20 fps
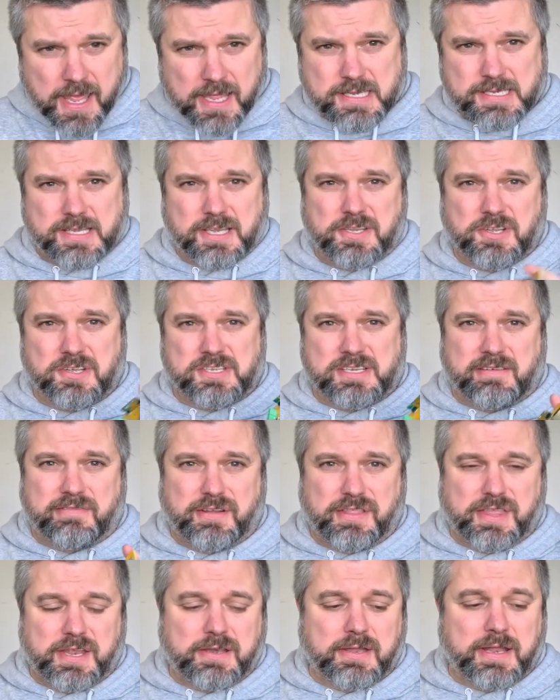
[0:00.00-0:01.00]
So it does
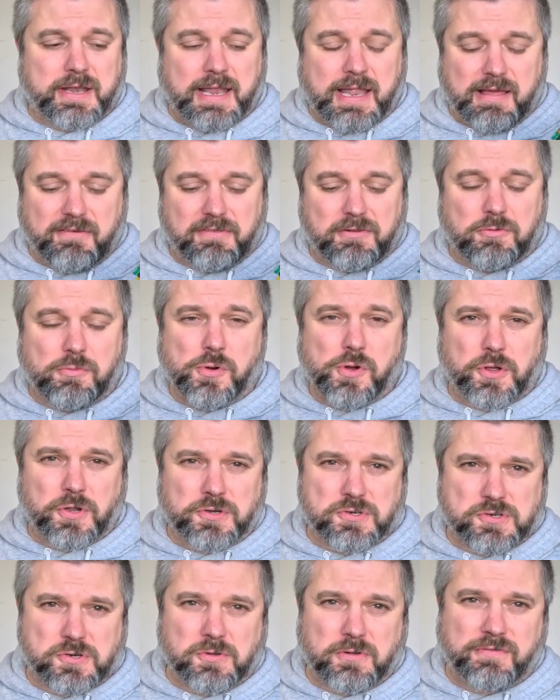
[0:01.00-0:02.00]
everything, and I'll have the remote
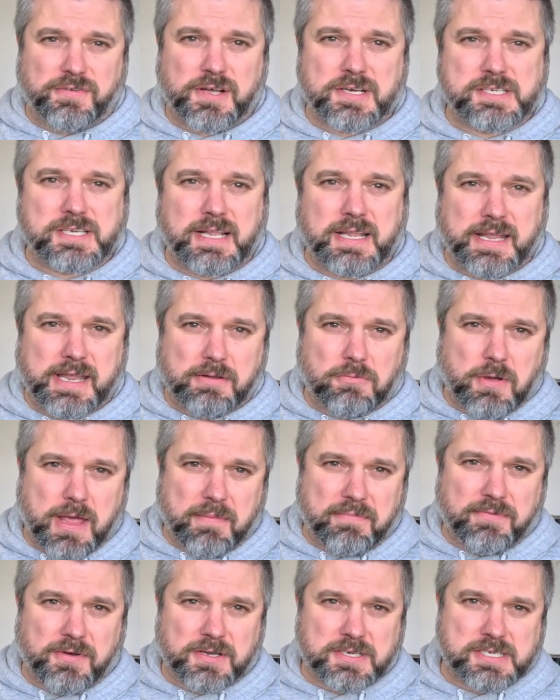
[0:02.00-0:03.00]
control functionality and
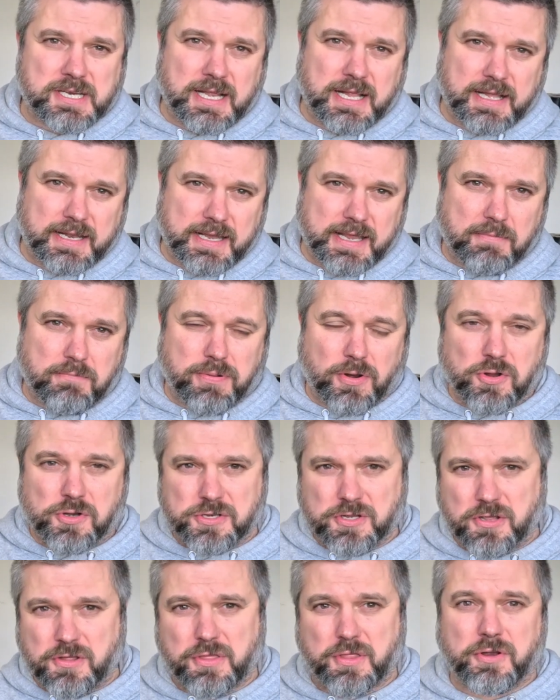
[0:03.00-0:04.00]
web functionality and
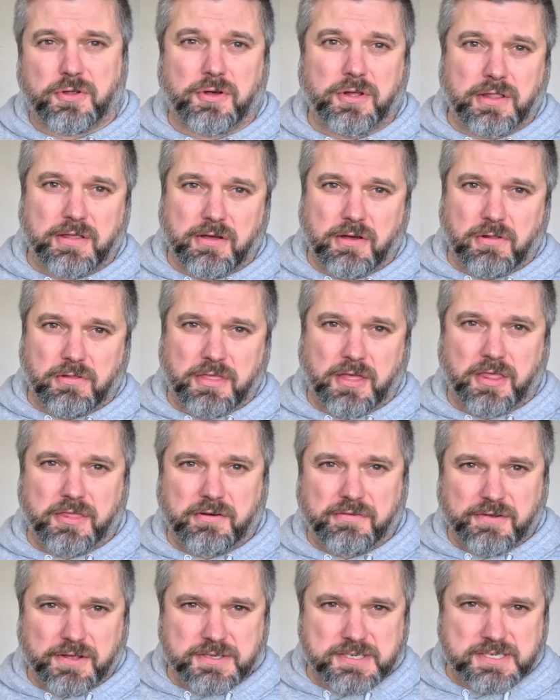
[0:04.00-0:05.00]
Bluetooth and all the
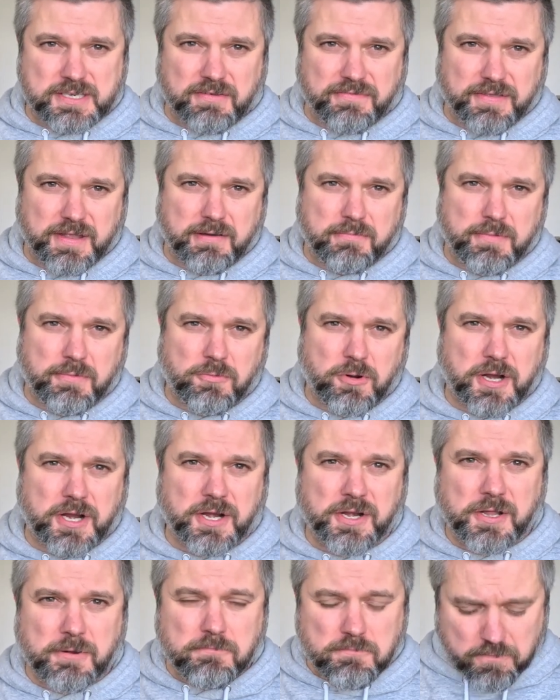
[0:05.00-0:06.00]
other fun stuff that I've been
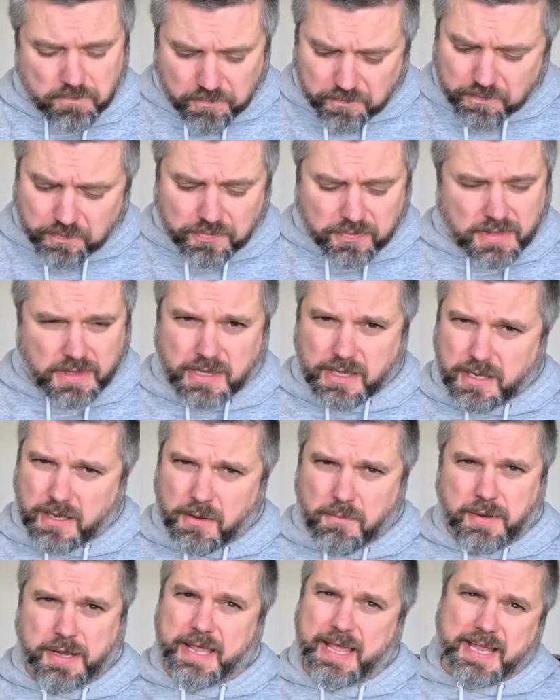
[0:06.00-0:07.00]
working on.
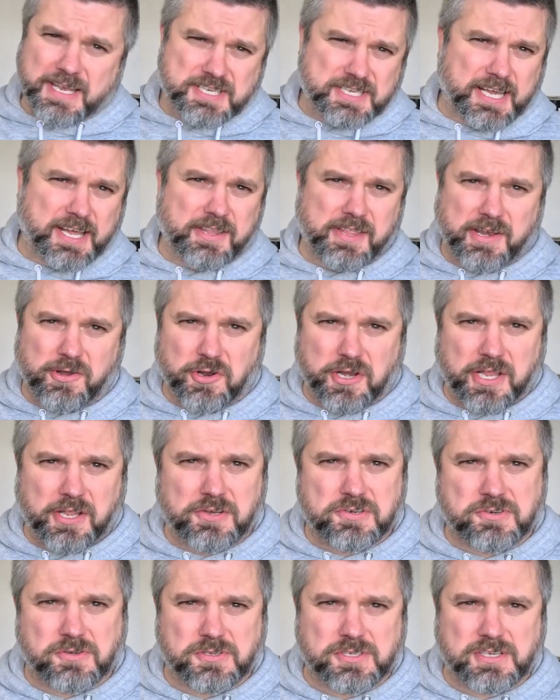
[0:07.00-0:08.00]
But again, check out the Naughty
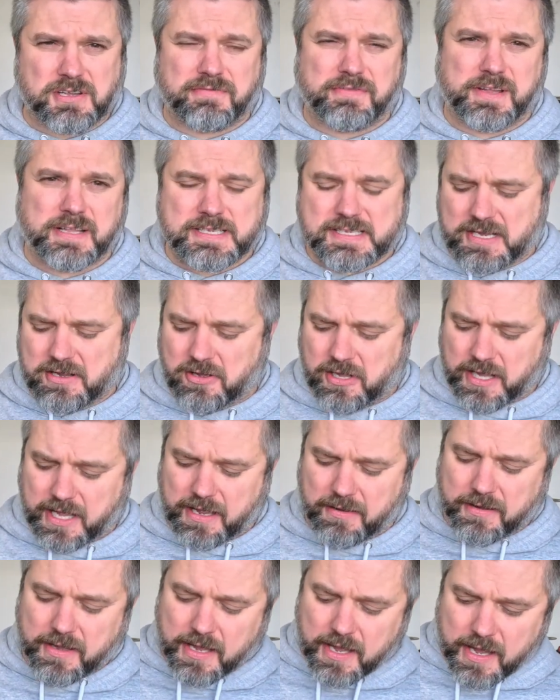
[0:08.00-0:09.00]
Control stuff and you'll see all
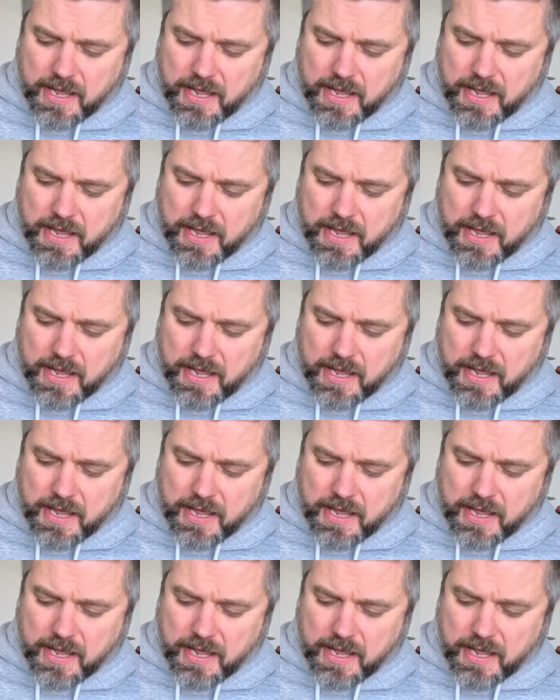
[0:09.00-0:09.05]
that.